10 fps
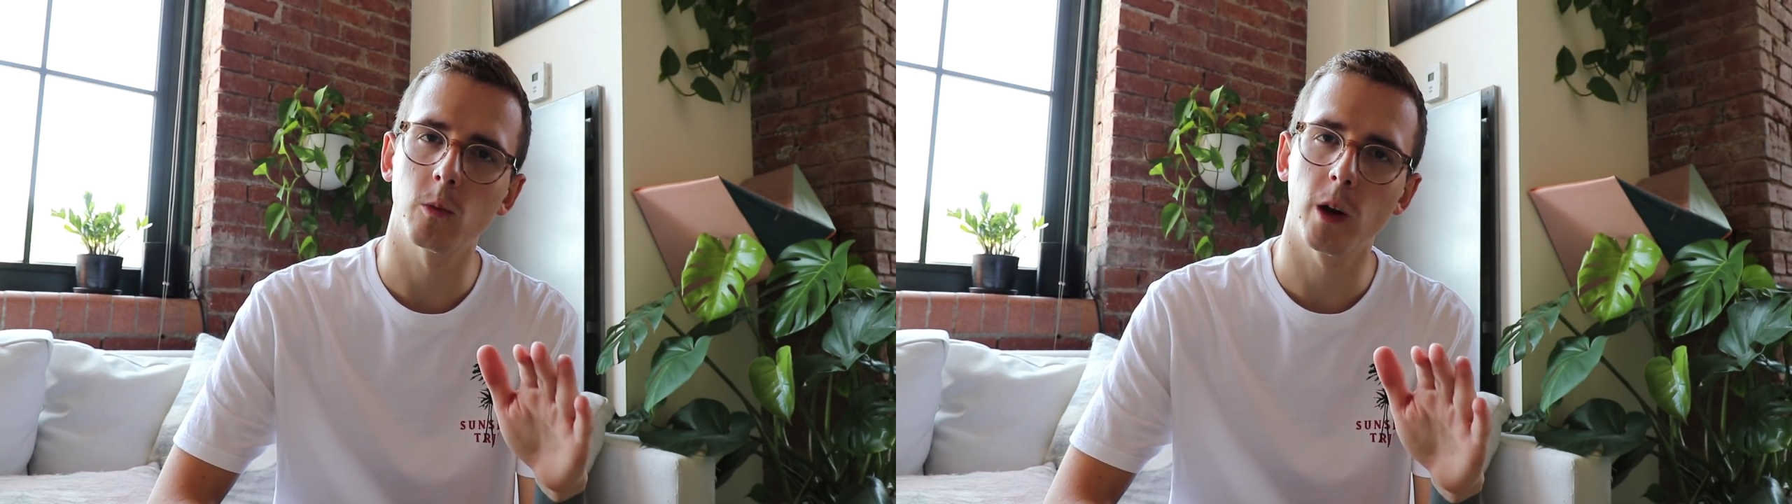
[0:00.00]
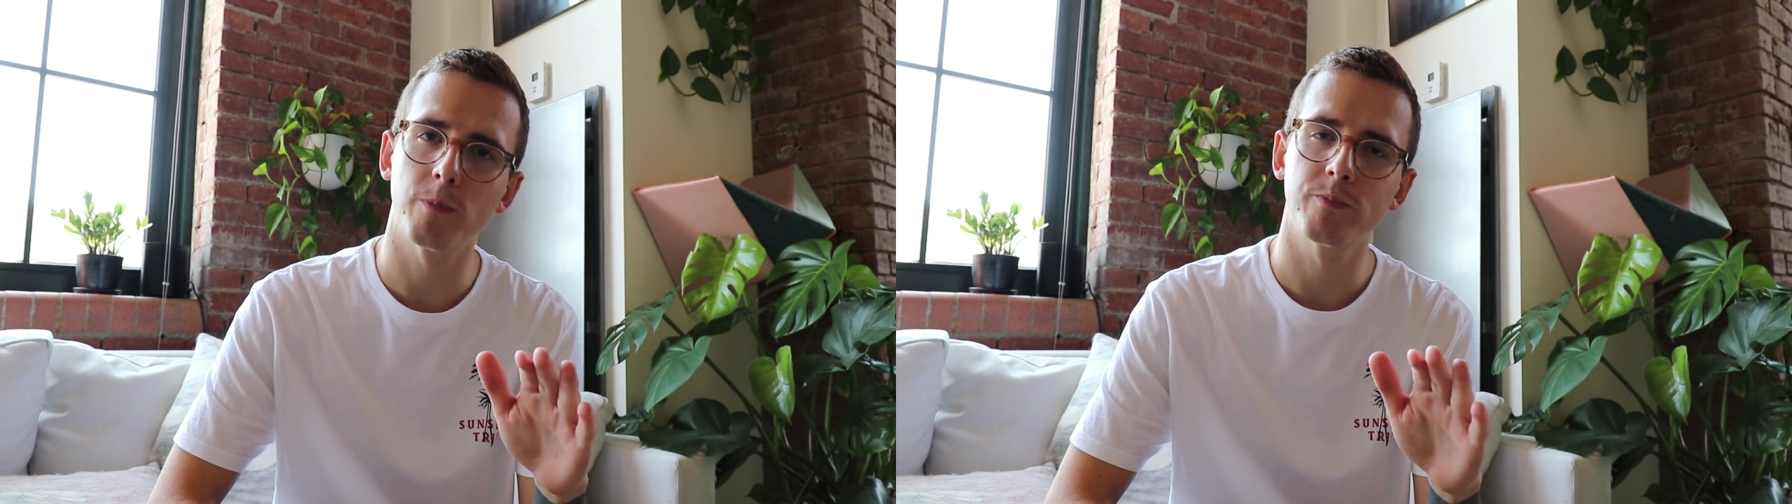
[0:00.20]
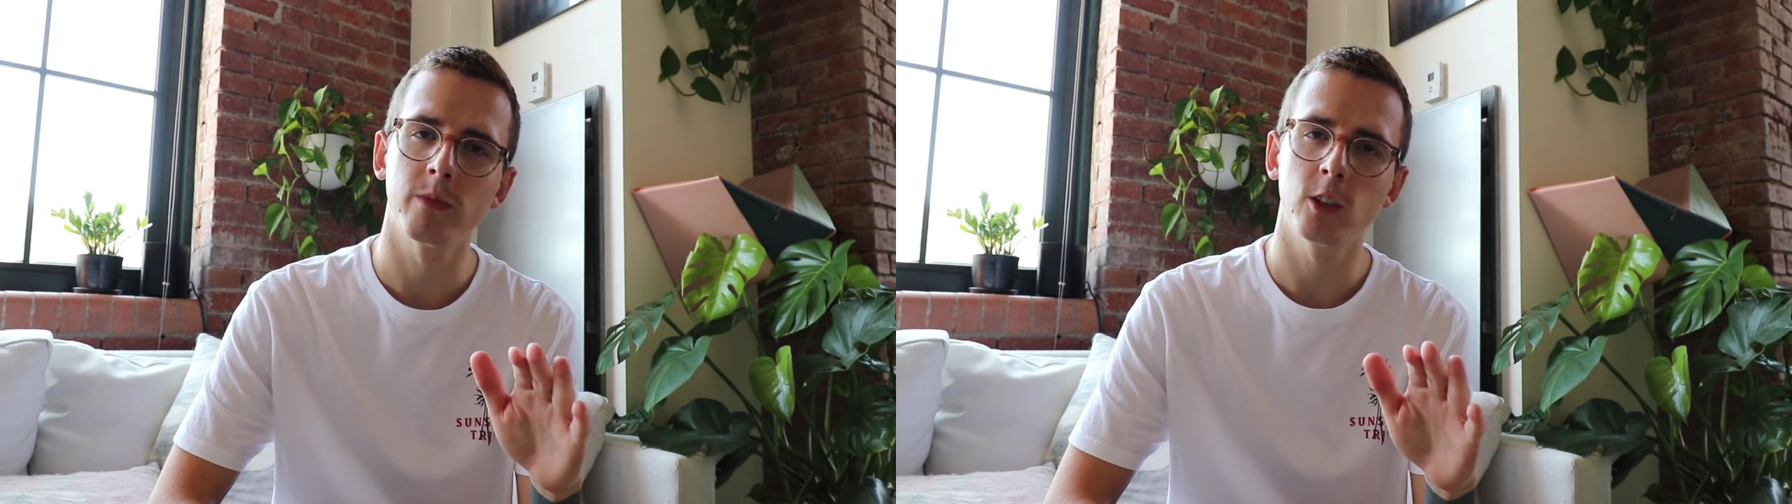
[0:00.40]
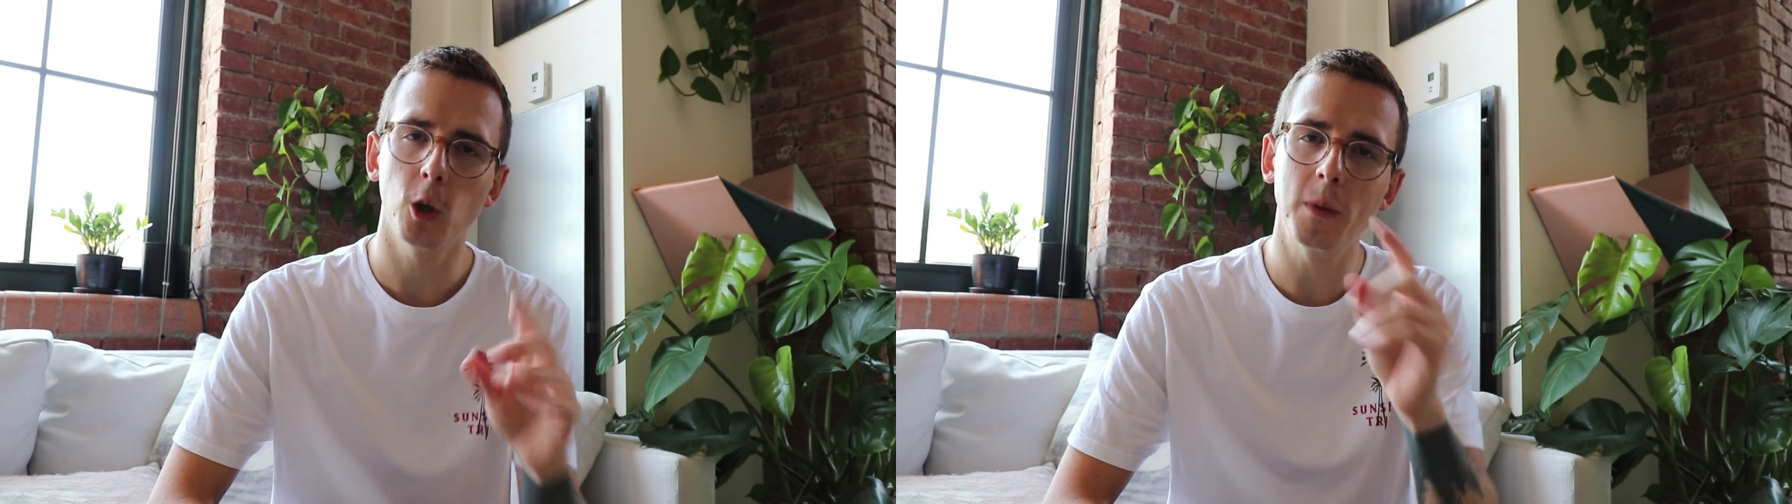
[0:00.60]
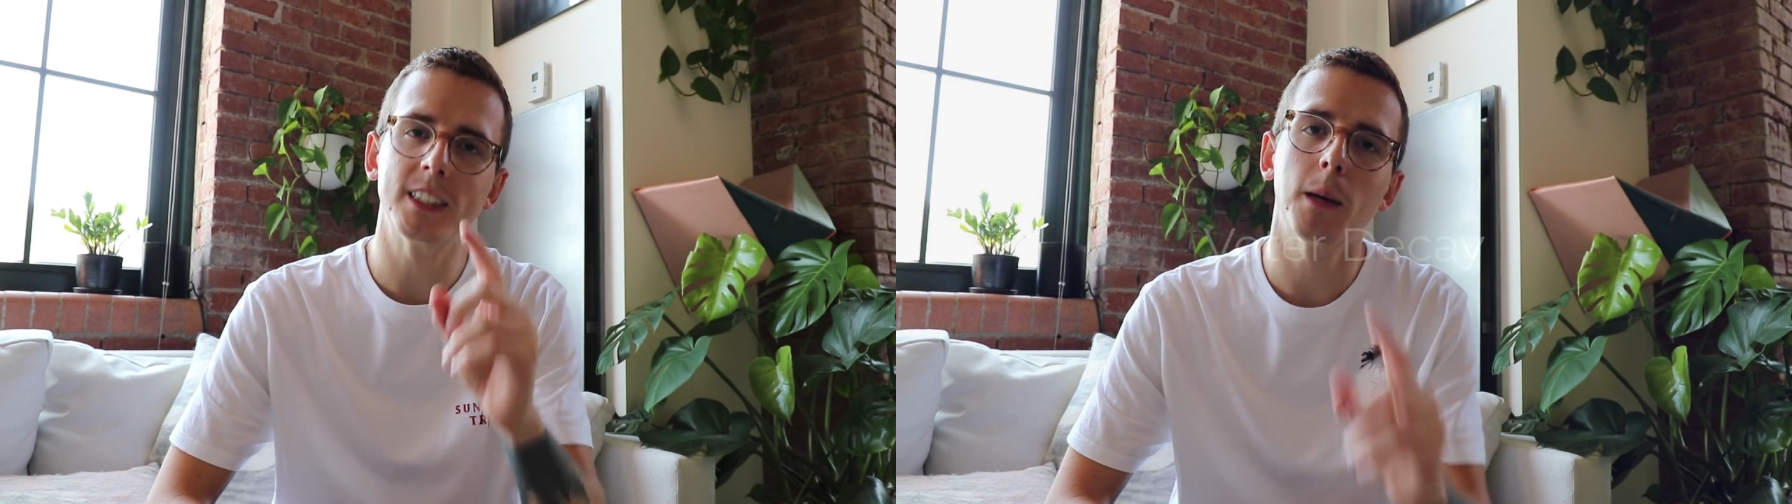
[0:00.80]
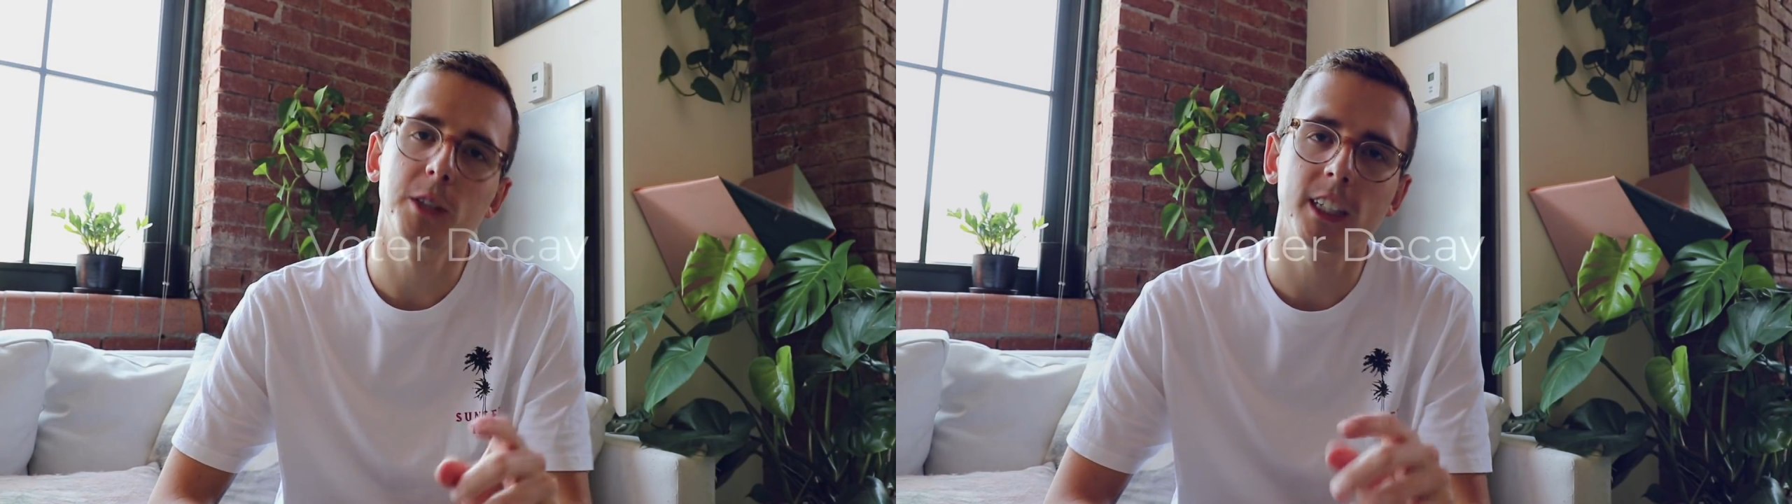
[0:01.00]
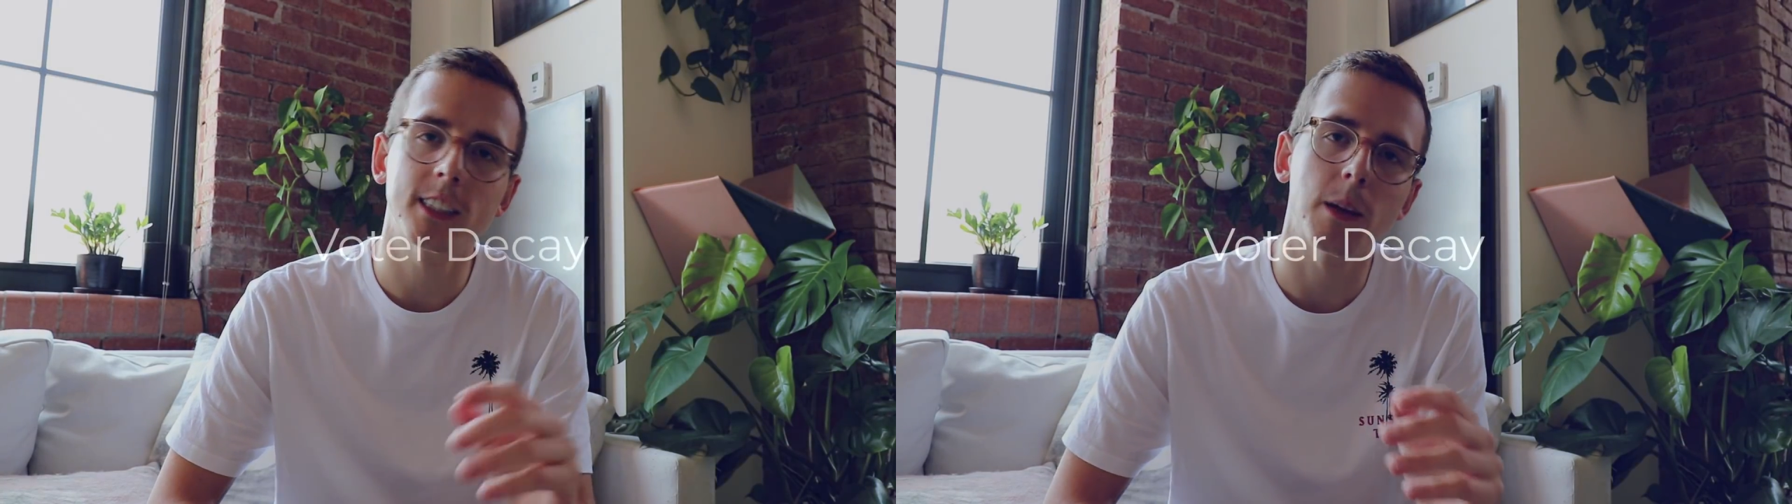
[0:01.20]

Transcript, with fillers: Well, you'll be subject to